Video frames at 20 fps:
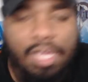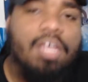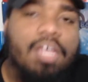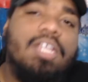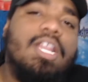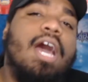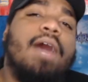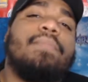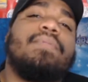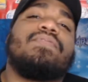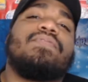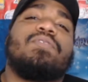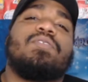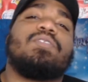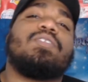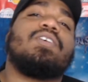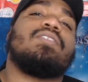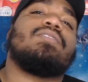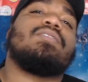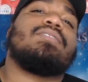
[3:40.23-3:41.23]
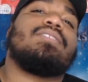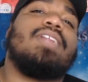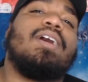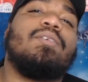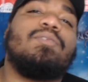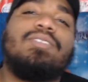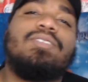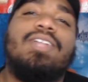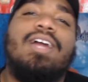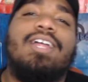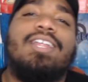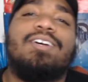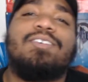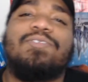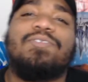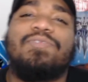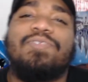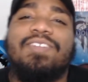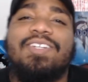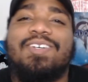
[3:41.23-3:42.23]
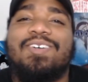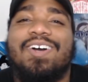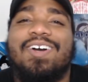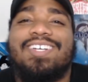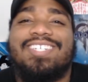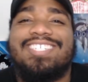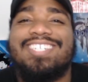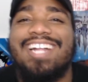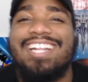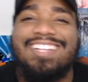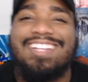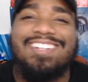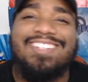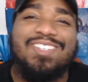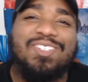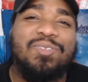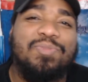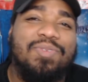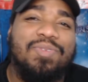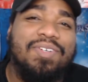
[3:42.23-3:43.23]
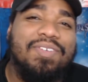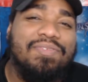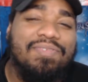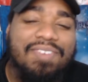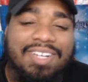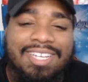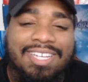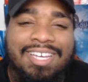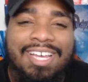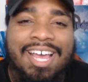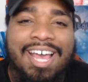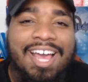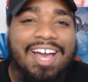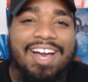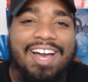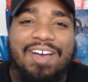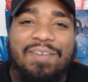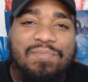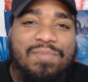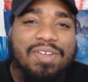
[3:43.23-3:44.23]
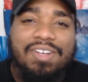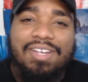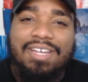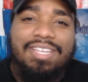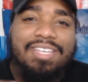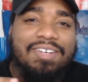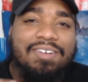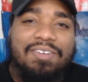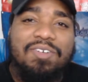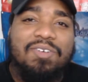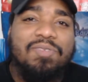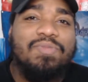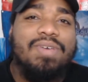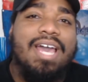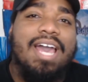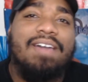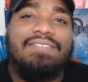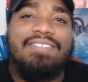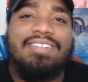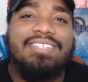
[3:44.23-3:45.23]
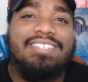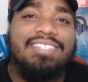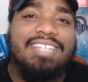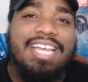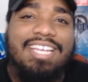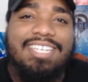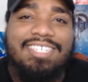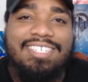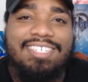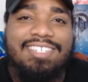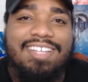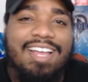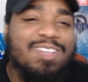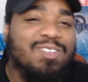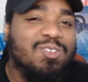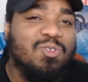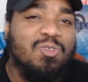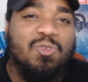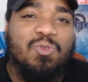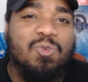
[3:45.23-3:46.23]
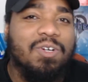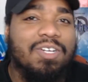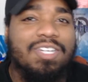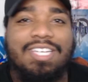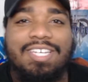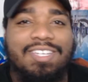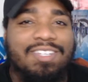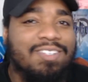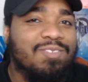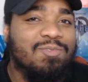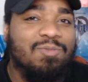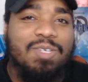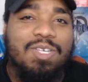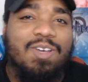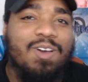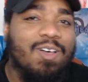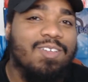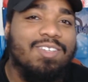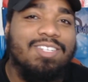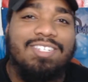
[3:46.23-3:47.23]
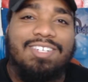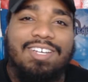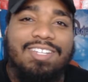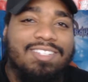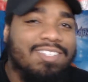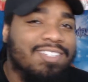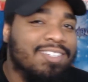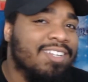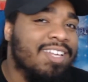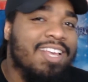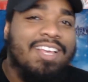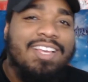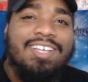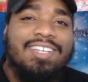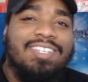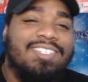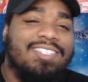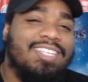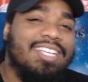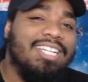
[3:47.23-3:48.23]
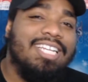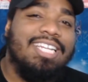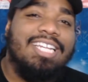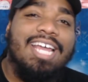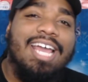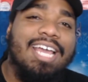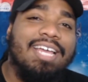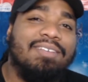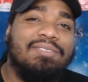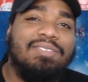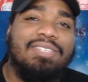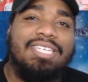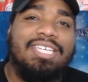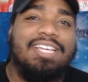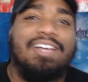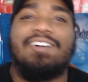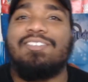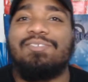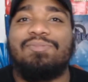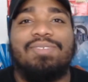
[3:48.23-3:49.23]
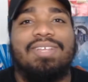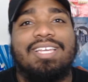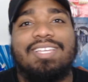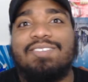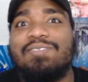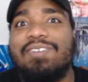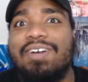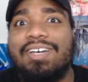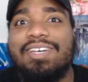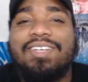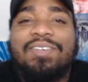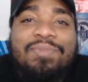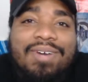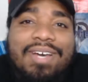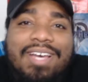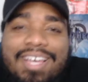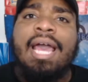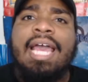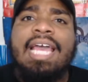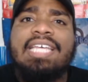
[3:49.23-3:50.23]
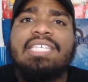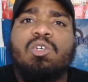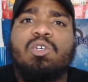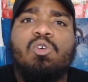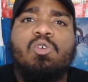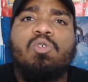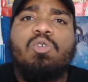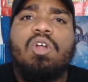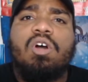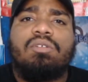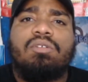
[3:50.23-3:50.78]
Nah, but for real though, that was a funny question. I thought that was pretty funny. Me and Uriel been having this thing since high school where we call each other silly names and he always be like, you ugly, but it's cool though.